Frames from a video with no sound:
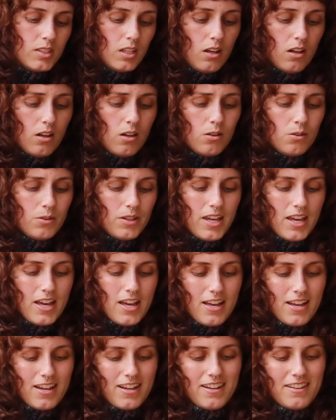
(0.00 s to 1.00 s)
Oh
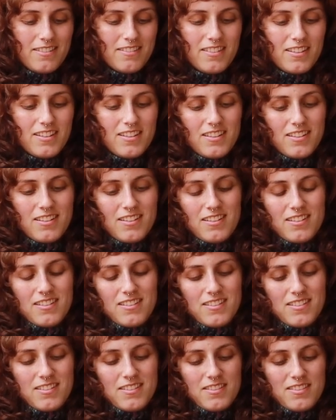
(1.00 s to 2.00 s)
yeah.
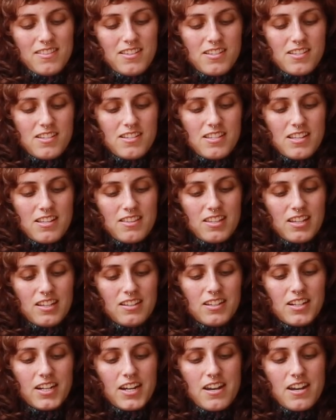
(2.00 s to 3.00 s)
This is the thing that I